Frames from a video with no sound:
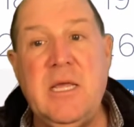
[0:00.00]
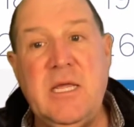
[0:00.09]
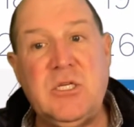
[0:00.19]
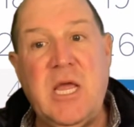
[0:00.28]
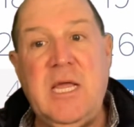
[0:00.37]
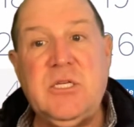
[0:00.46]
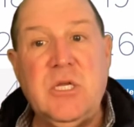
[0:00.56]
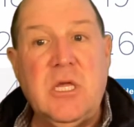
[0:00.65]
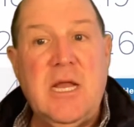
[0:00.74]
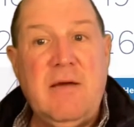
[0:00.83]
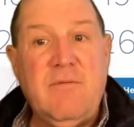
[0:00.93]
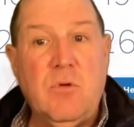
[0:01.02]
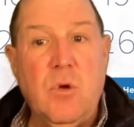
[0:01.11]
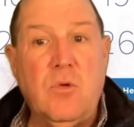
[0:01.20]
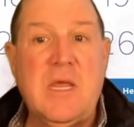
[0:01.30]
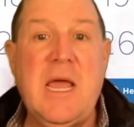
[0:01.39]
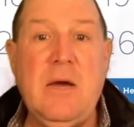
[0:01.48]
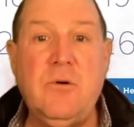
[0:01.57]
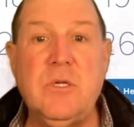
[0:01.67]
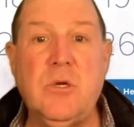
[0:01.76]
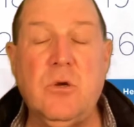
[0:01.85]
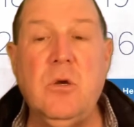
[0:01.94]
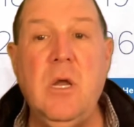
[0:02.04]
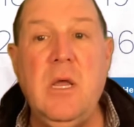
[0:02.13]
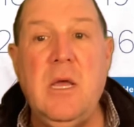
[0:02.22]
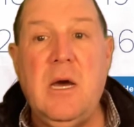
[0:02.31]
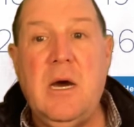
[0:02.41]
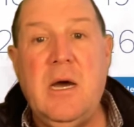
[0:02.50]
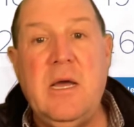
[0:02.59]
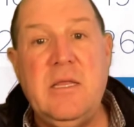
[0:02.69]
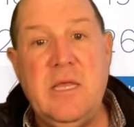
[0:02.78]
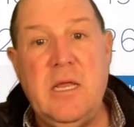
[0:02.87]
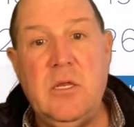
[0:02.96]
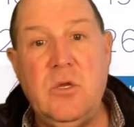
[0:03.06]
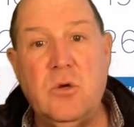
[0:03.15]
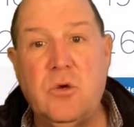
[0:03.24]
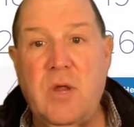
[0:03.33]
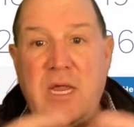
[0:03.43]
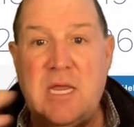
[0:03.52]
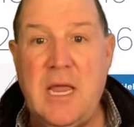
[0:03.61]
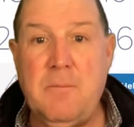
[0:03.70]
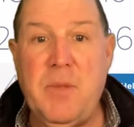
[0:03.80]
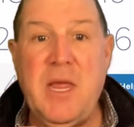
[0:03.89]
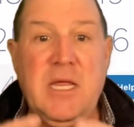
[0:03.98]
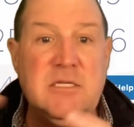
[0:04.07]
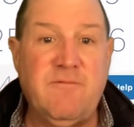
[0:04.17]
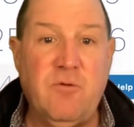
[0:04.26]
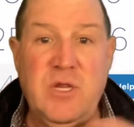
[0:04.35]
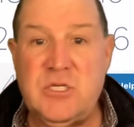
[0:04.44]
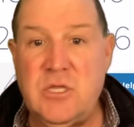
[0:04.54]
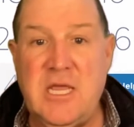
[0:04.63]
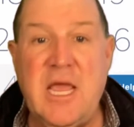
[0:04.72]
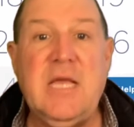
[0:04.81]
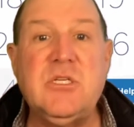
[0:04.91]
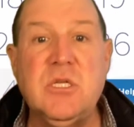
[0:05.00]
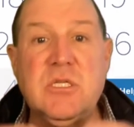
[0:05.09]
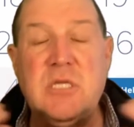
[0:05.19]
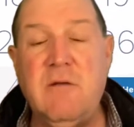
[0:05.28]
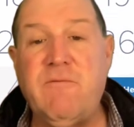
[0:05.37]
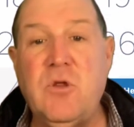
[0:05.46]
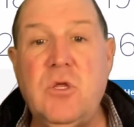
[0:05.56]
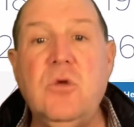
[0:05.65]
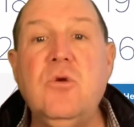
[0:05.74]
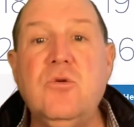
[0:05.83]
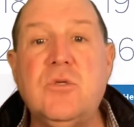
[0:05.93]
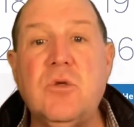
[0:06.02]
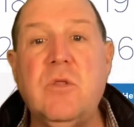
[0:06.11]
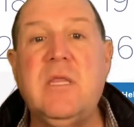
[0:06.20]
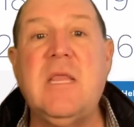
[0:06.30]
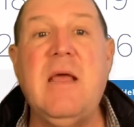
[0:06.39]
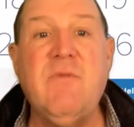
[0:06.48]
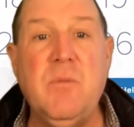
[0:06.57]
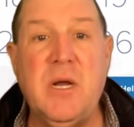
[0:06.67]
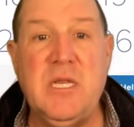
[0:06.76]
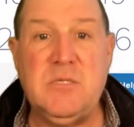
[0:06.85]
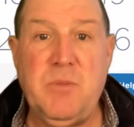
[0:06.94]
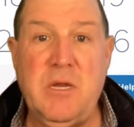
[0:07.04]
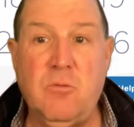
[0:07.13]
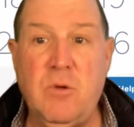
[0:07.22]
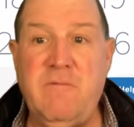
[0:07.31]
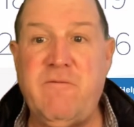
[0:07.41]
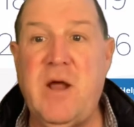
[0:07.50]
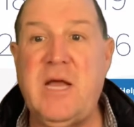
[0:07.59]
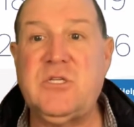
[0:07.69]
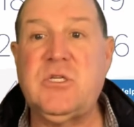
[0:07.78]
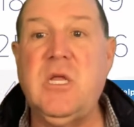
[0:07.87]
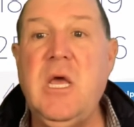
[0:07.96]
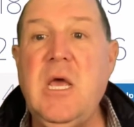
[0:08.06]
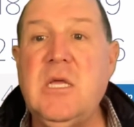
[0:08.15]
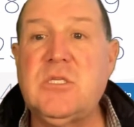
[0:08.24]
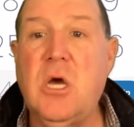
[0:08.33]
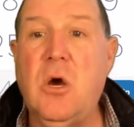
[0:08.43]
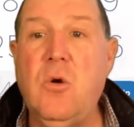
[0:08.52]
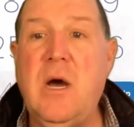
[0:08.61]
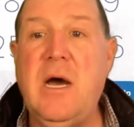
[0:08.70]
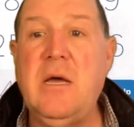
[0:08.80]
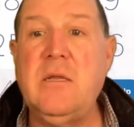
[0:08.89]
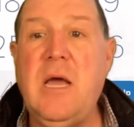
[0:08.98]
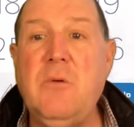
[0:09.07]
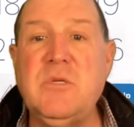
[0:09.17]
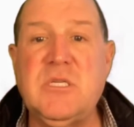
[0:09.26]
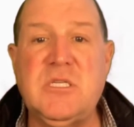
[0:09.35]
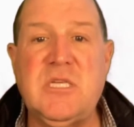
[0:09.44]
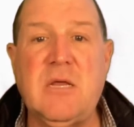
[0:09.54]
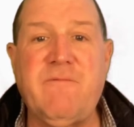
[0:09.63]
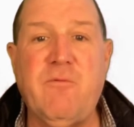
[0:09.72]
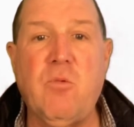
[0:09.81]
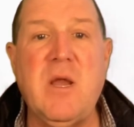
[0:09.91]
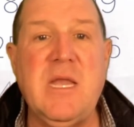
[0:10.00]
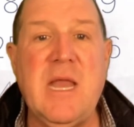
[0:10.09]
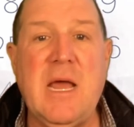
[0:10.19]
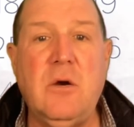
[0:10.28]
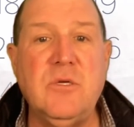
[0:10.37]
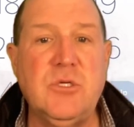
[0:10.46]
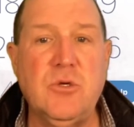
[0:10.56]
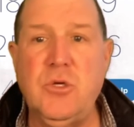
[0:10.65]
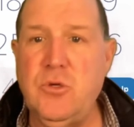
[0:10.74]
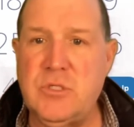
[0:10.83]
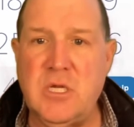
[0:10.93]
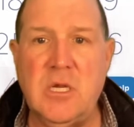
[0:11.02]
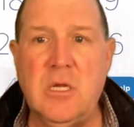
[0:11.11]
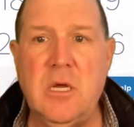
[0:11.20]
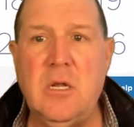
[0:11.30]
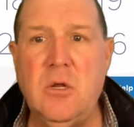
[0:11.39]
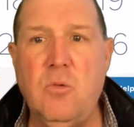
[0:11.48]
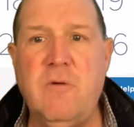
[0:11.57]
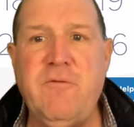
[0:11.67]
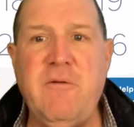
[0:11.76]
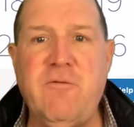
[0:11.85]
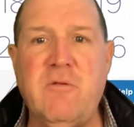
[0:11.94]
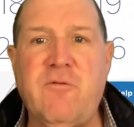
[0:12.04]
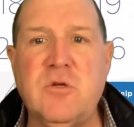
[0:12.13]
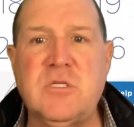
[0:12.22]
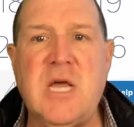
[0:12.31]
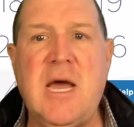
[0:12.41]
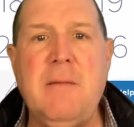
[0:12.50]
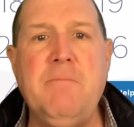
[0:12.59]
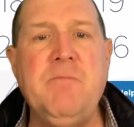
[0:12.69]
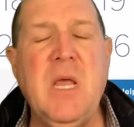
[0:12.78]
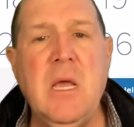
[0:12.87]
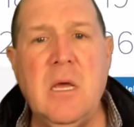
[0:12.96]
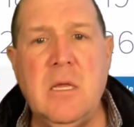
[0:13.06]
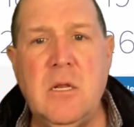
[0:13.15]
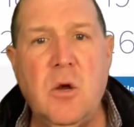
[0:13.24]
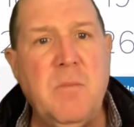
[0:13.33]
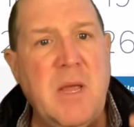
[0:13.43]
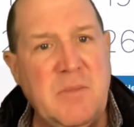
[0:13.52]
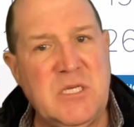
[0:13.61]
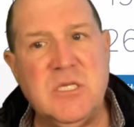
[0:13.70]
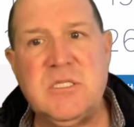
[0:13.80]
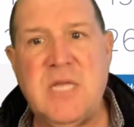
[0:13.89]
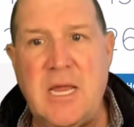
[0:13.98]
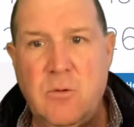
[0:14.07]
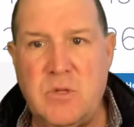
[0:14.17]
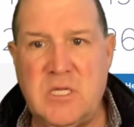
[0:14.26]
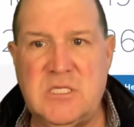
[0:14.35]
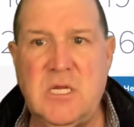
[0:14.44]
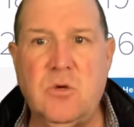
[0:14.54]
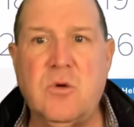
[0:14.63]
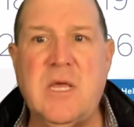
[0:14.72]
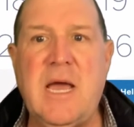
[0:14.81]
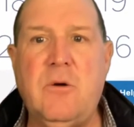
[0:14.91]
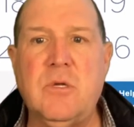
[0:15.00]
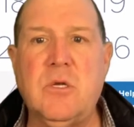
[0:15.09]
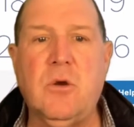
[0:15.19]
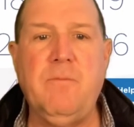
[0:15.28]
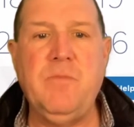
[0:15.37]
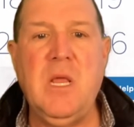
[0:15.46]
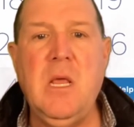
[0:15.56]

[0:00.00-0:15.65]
each agent can have their own calendar, and then you'll create campaigns for each of the agents and for you so that everybody's being refreshed. So I would just stick for right now, as you're using HelloWoofy for the first time, you know, maybe just staying with a single calendar.